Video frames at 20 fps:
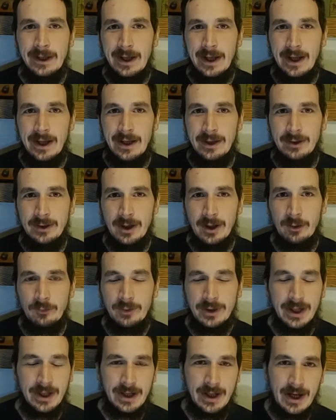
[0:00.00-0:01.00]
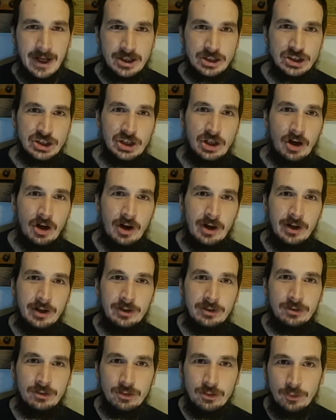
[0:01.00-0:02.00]
and we had actually
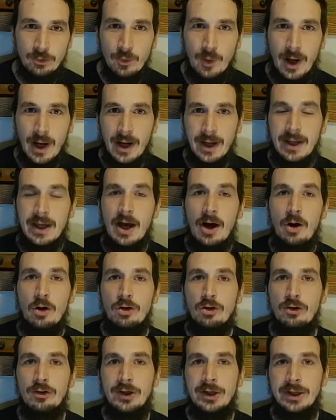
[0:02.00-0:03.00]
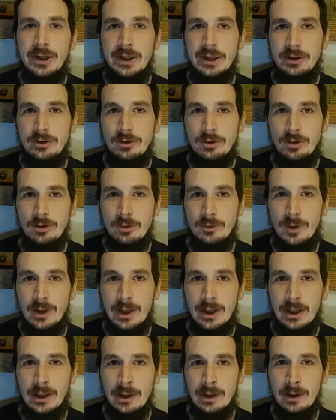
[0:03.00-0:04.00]
gone to Calgary
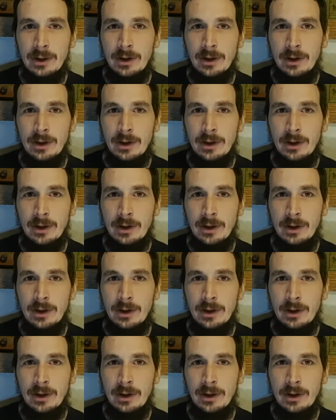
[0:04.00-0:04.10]
to